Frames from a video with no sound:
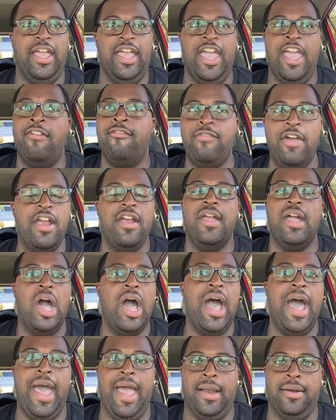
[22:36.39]
and very
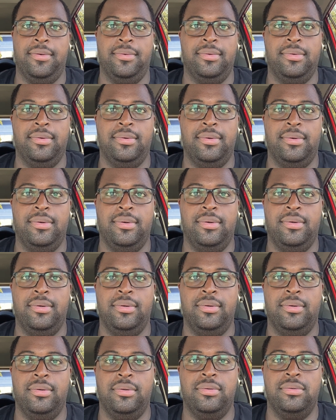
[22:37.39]
hot
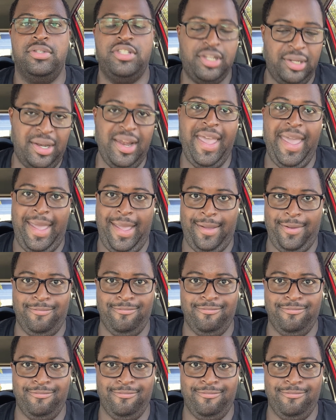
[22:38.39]
today.